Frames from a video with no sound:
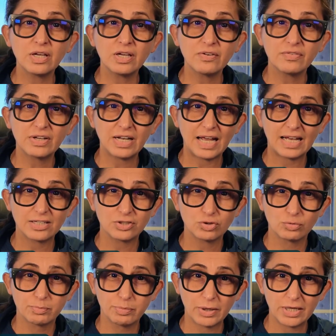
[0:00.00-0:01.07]
Think of it as
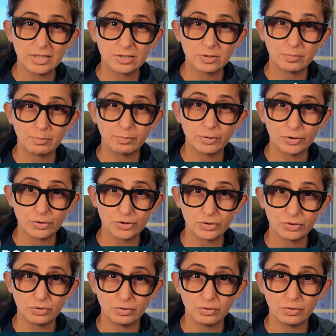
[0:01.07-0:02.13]
your brain's
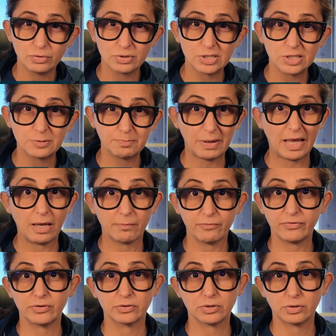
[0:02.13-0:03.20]
personal
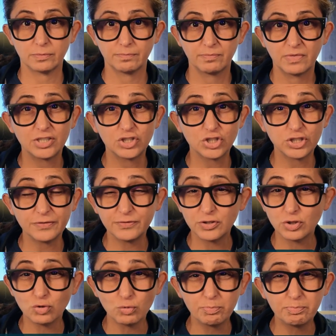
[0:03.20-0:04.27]
spam filter. It
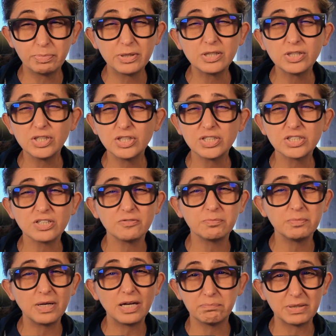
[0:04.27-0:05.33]
shifts through billions
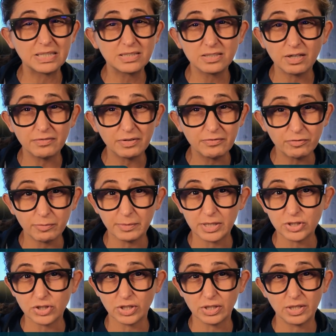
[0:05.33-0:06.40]
of bits of
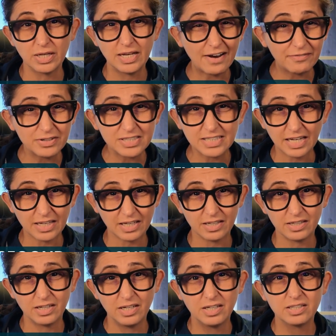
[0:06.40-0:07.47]
information every
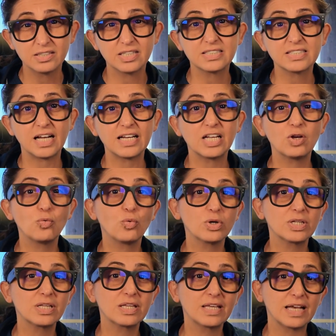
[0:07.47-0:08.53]
second, deciding
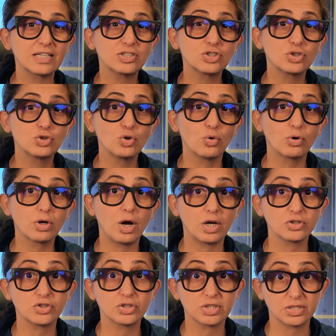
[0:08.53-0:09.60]
what gets your
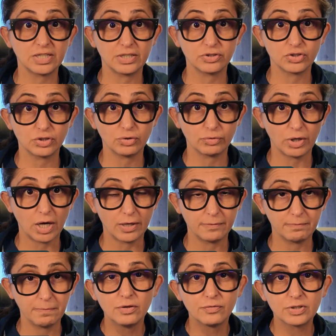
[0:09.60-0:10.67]
conscious attention or not.
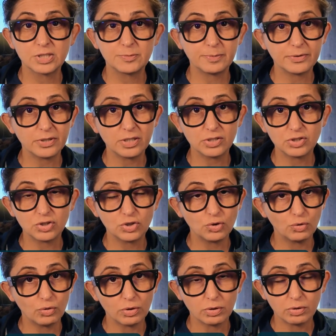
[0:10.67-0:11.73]
You've experienced
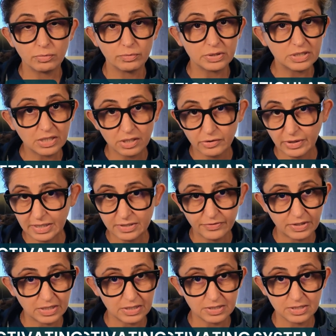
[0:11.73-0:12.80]
your reticular
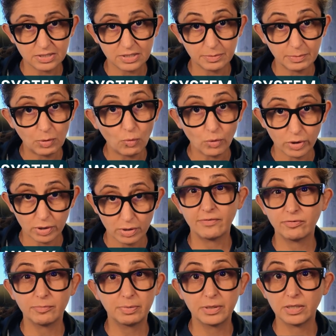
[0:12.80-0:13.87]
activating system at work.
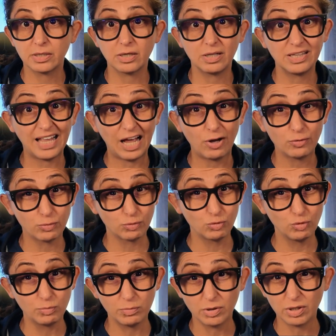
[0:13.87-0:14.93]
Ever been in a loud
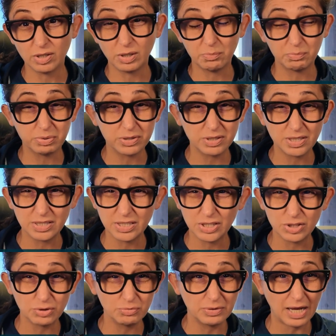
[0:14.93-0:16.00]
room, completely
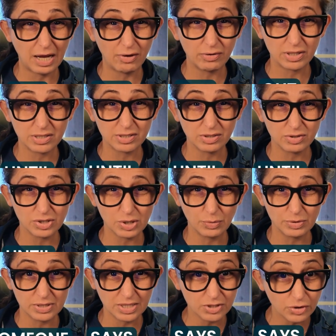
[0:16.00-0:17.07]
tuned out until
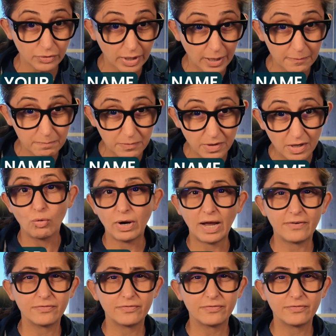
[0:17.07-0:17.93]
someone says your name? Or